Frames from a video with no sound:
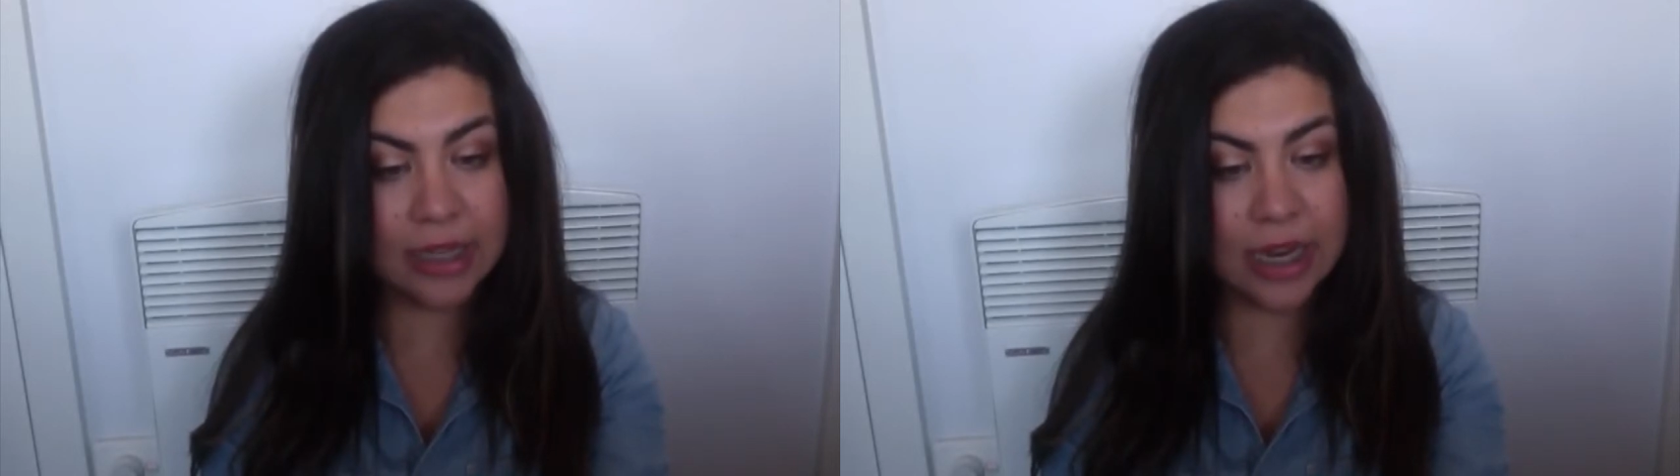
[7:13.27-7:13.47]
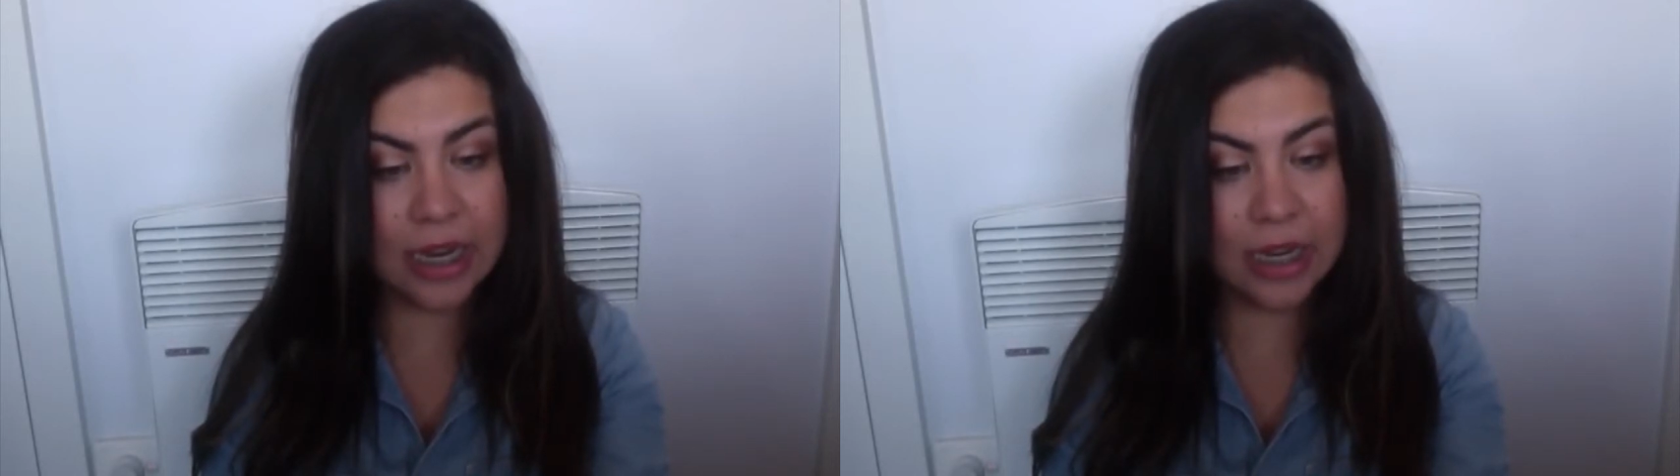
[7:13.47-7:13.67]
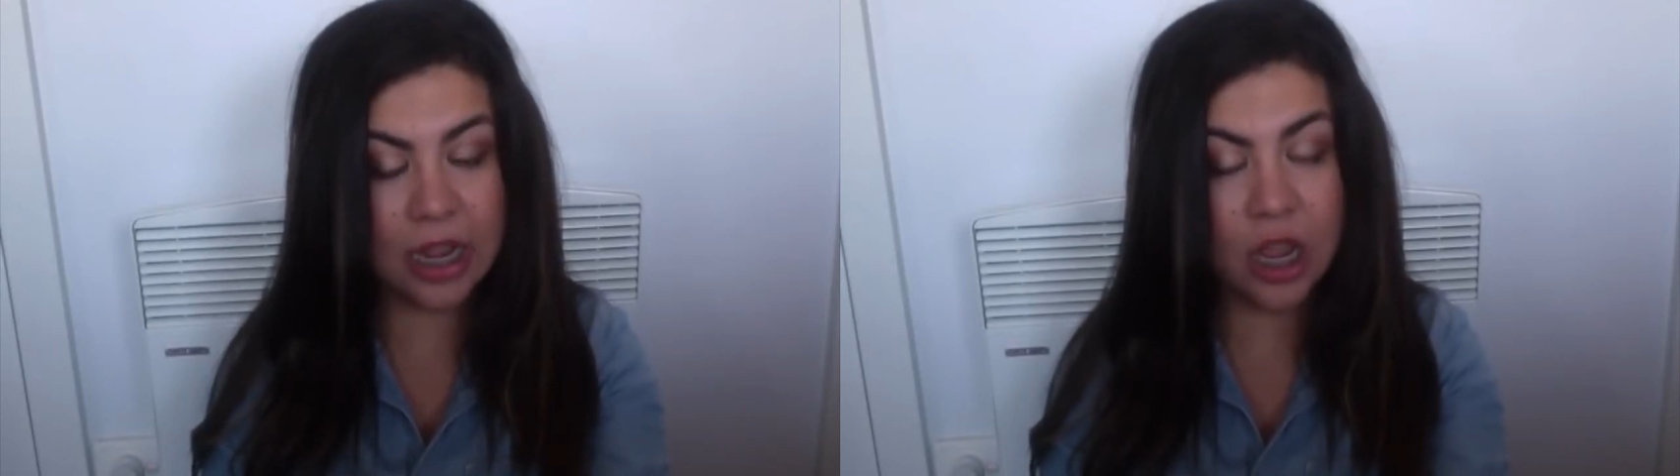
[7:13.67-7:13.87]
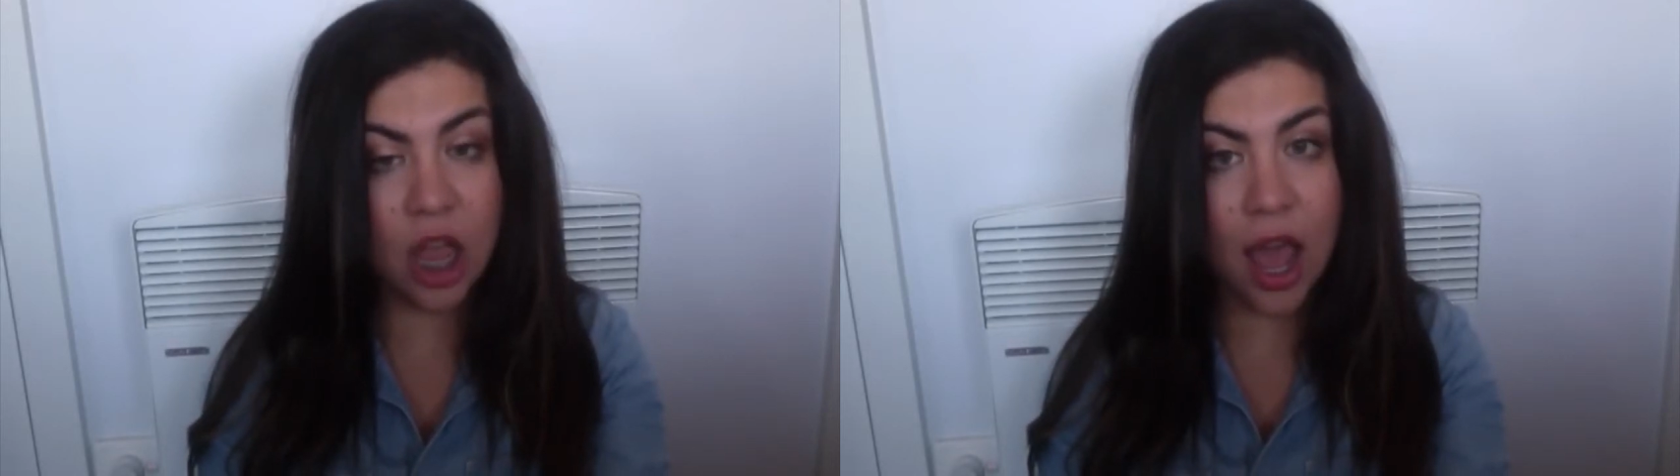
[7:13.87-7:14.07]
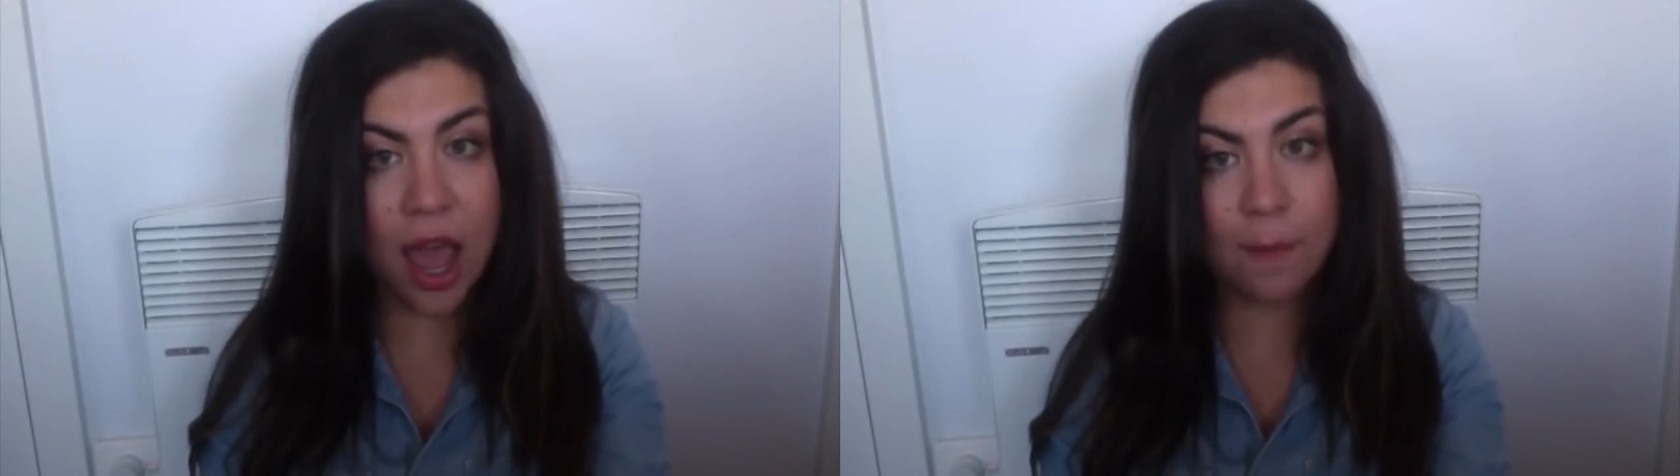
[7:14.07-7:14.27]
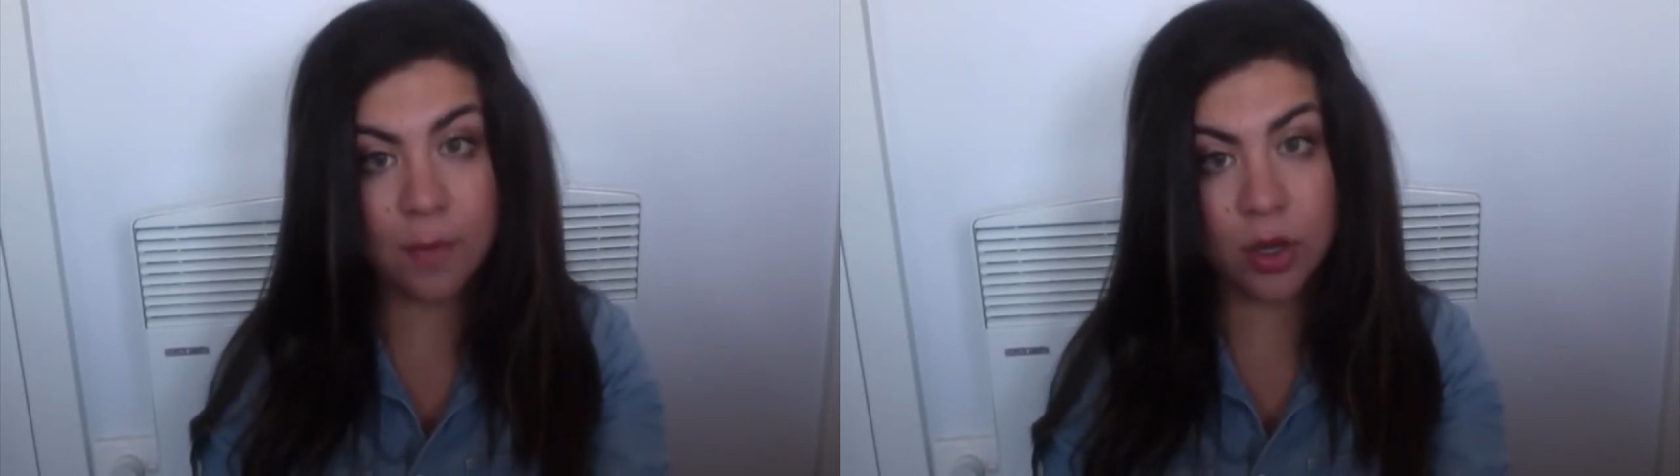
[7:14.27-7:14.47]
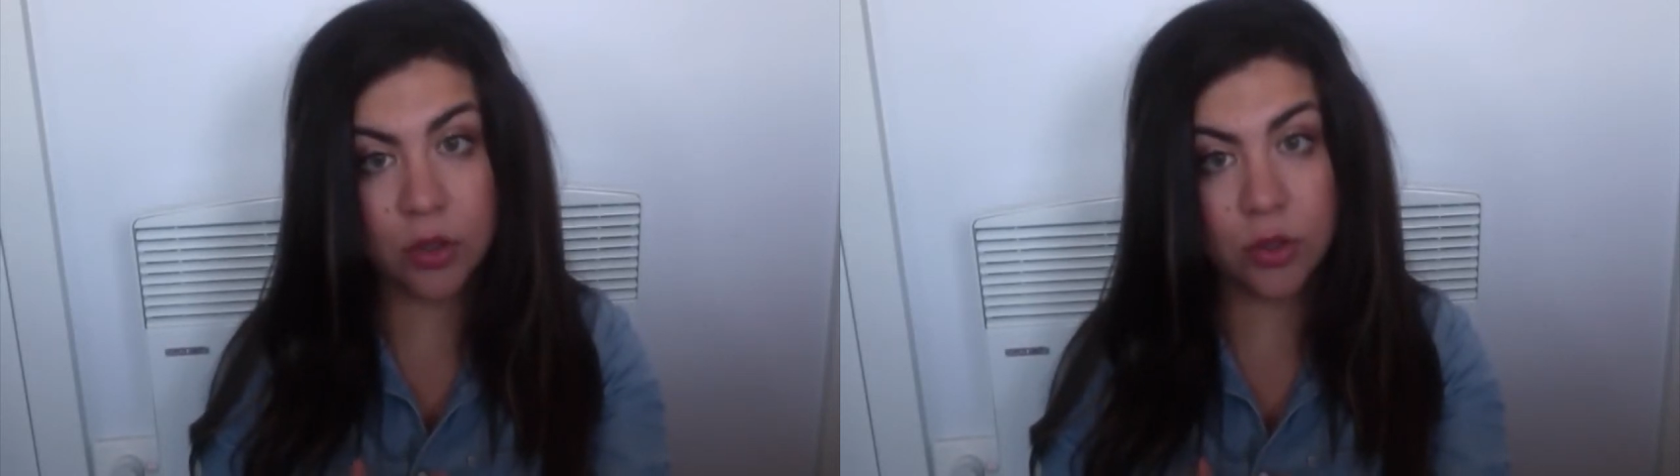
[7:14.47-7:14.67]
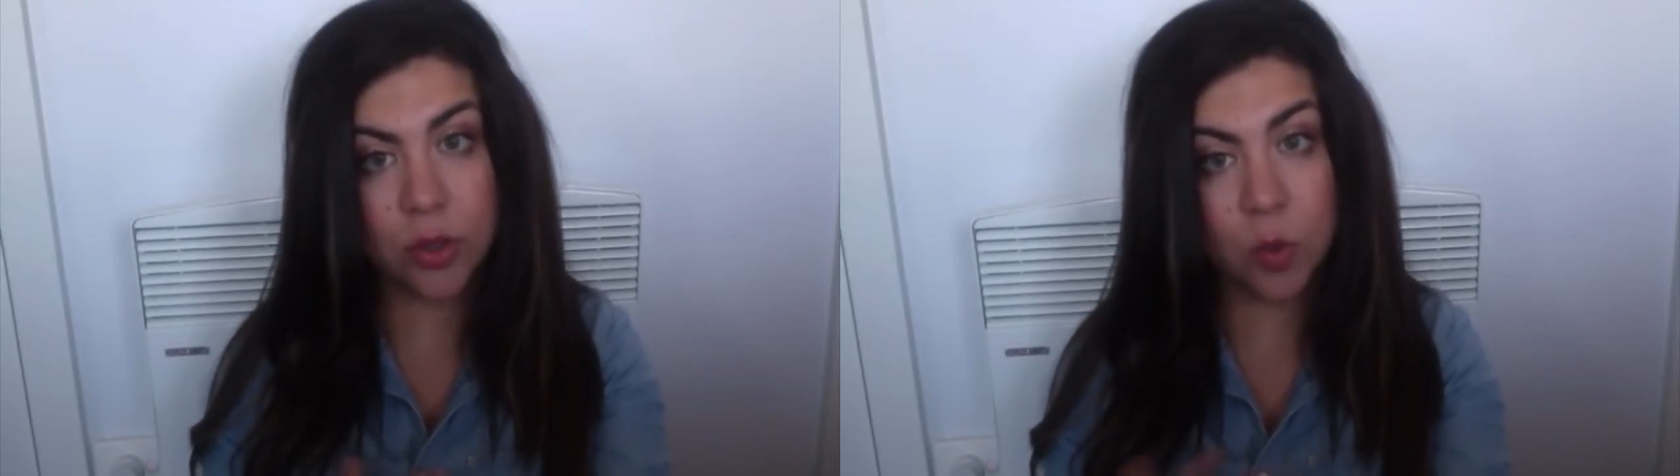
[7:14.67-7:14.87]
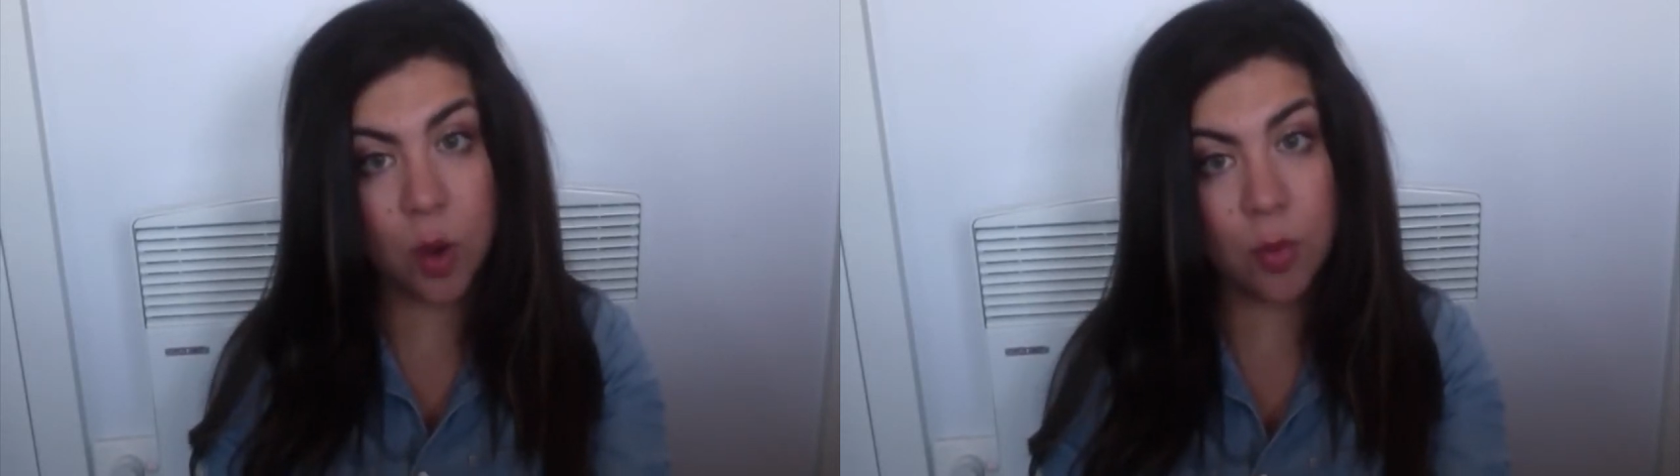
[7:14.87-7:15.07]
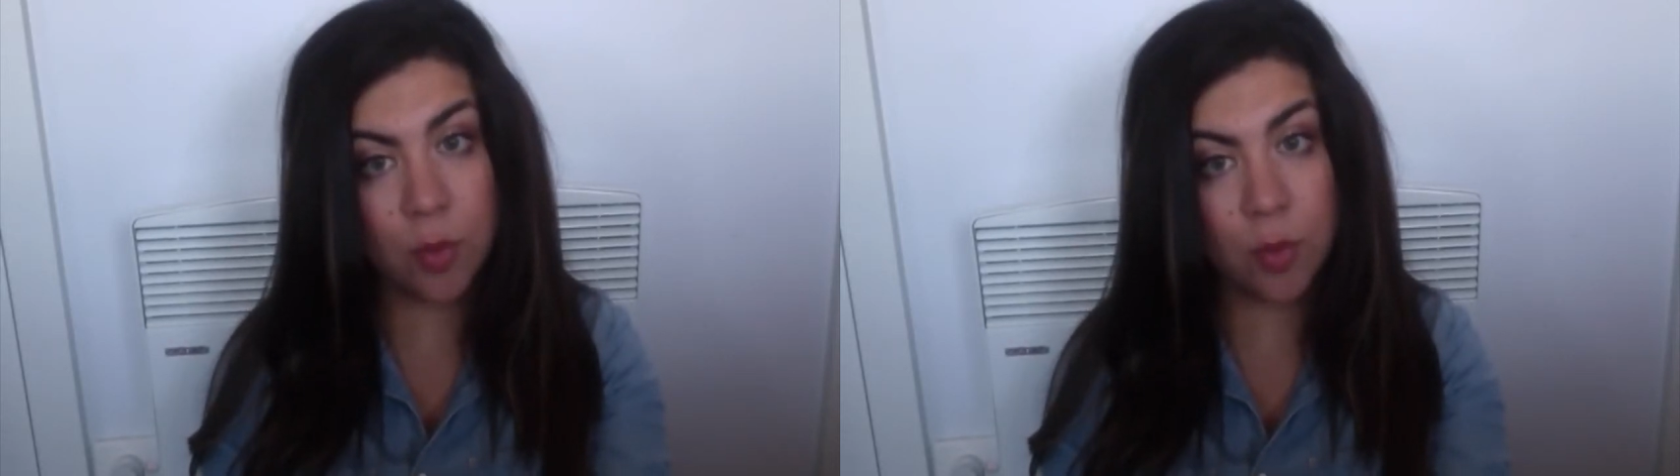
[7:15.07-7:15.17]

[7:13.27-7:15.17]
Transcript: in swarm